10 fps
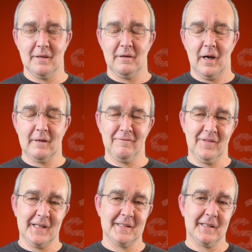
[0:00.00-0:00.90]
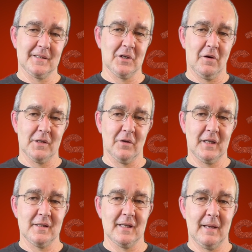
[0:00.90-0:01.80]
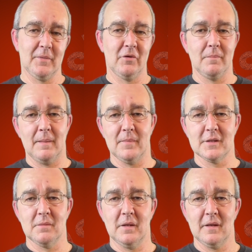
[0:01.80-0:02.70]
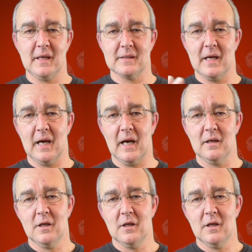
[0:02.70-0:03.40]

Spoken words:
There are conflicting stories on the internet, but remember, some of these are